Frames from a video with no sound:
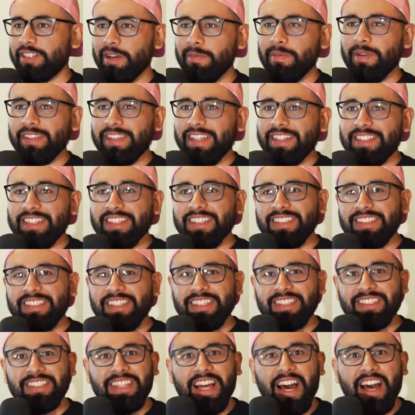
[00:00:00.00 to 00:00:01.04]
someone that just
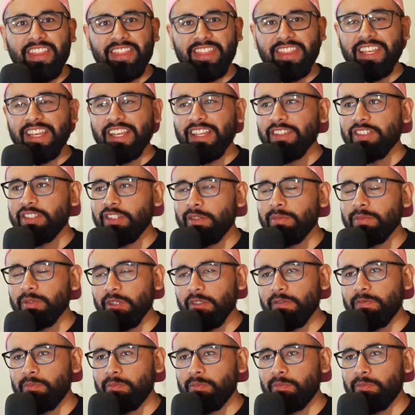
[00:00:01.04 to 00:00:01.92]
does not think in terms